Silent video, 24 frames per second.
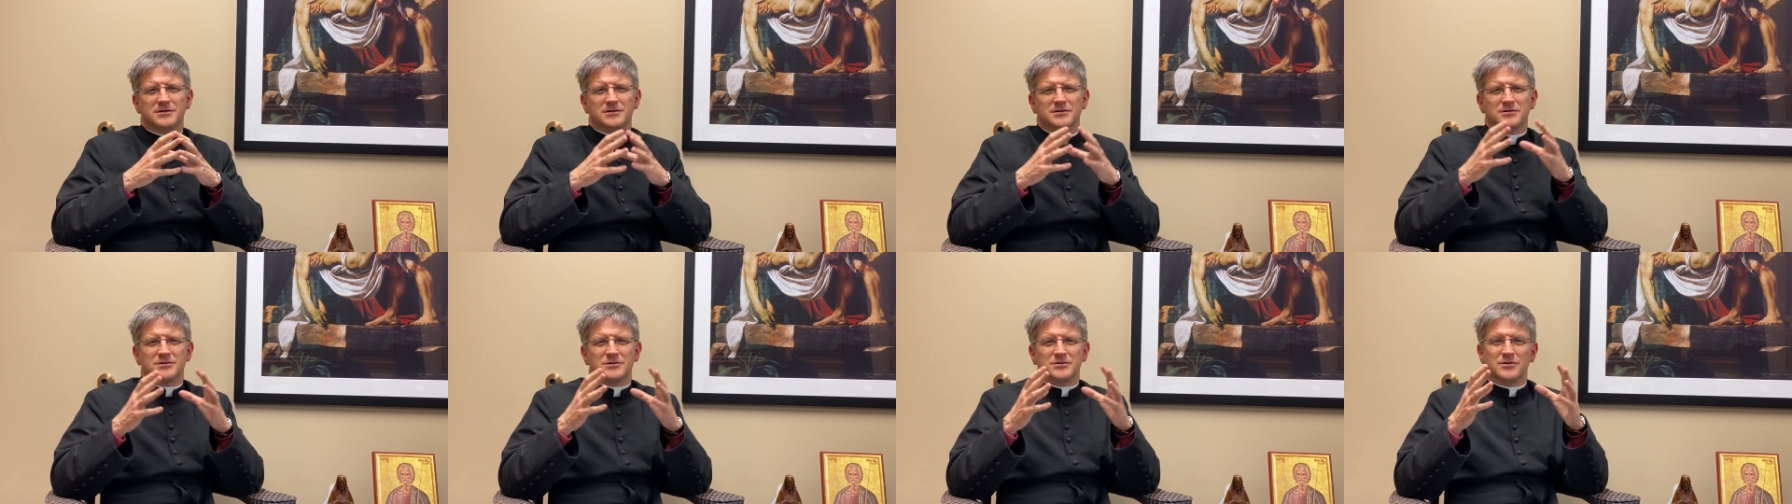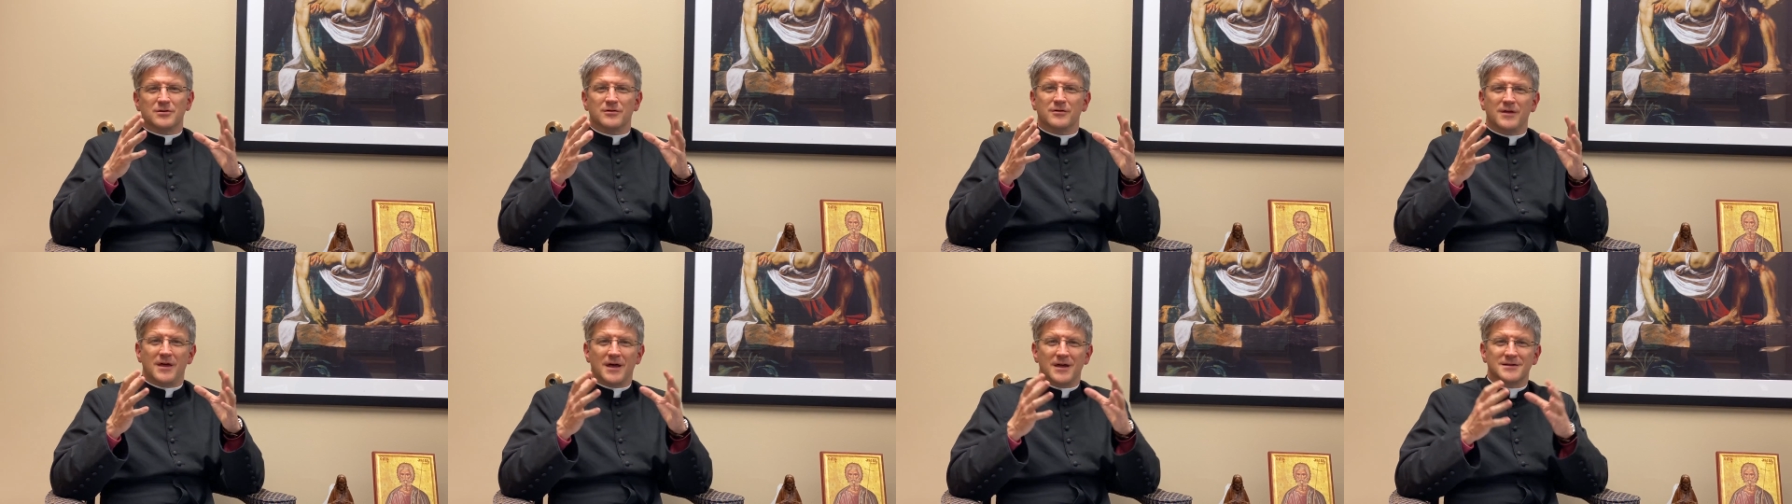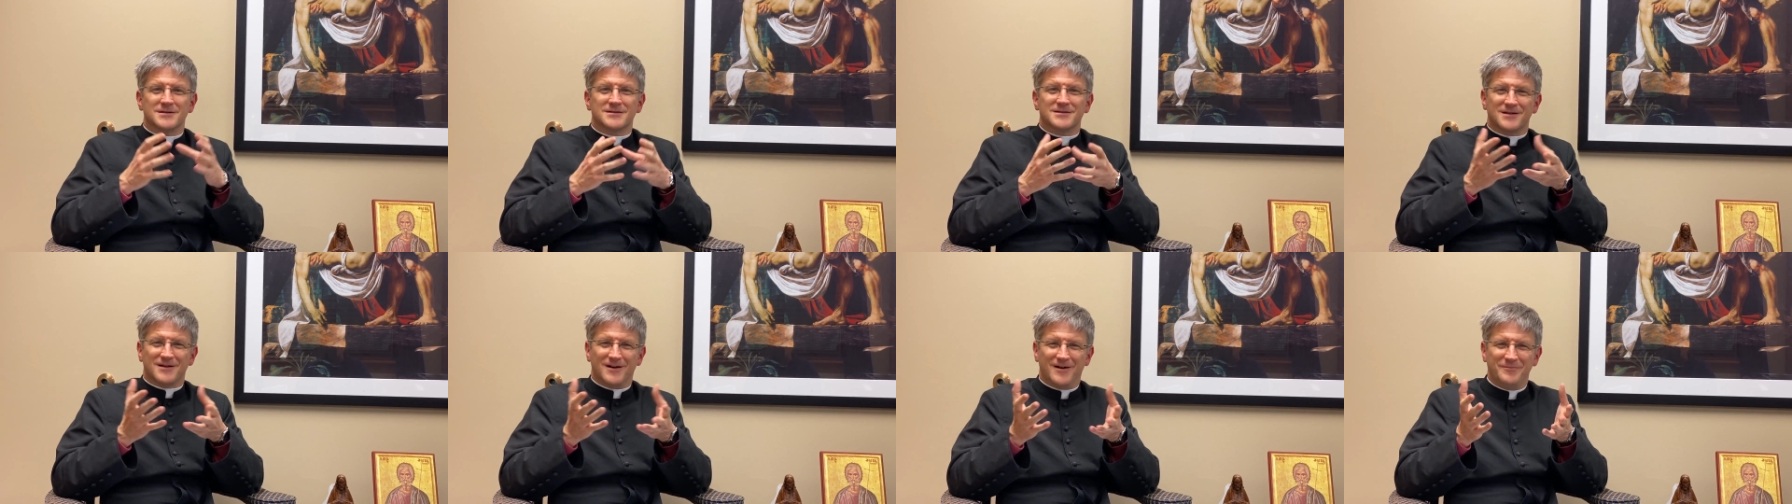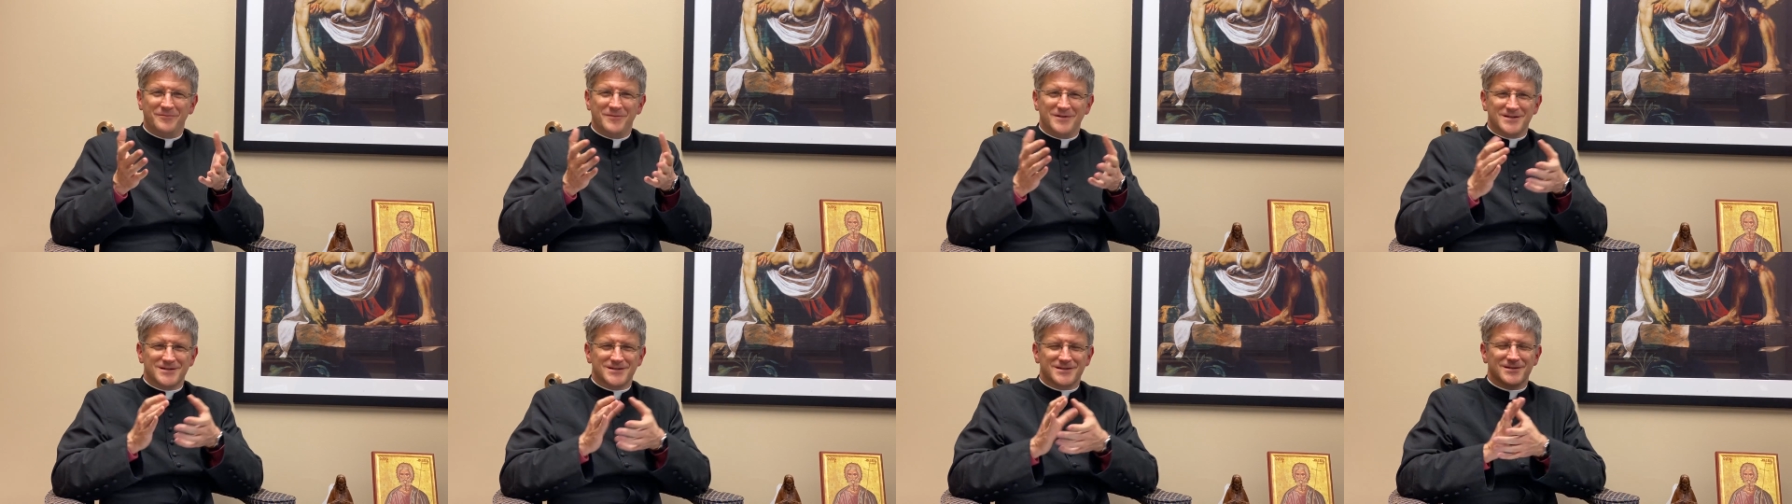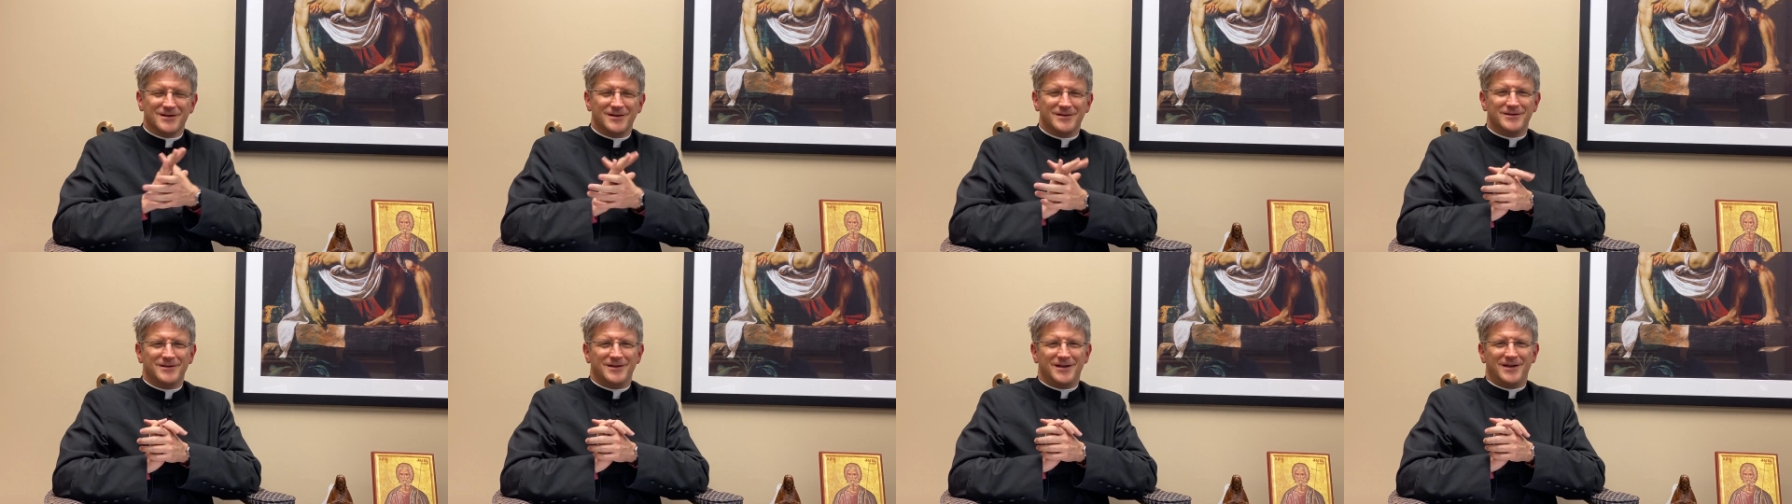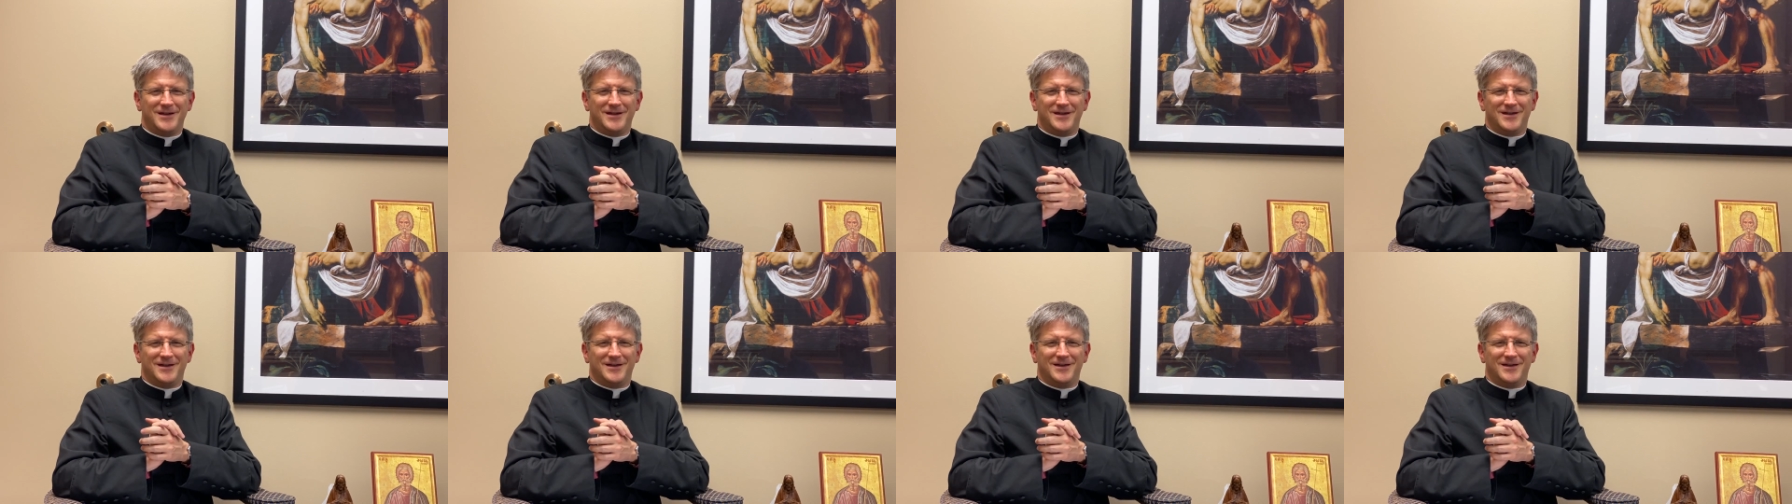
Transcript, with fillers: So that come this Sunday,